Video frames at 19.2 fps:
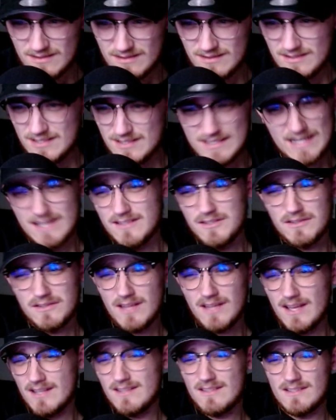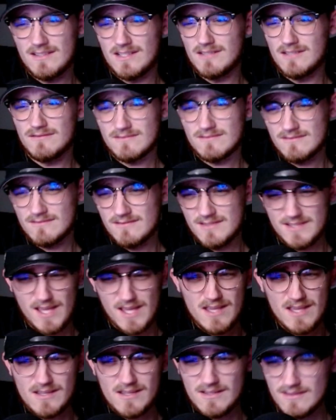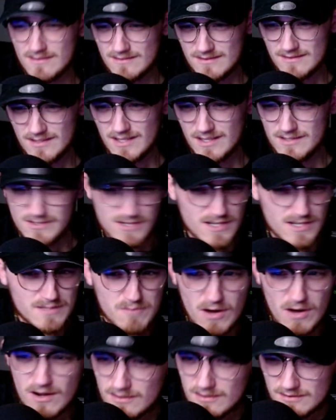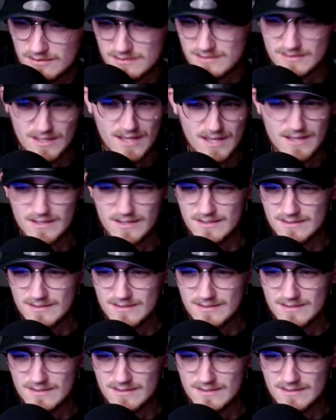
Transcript: Because I can do like steak and cheeseburgers and like,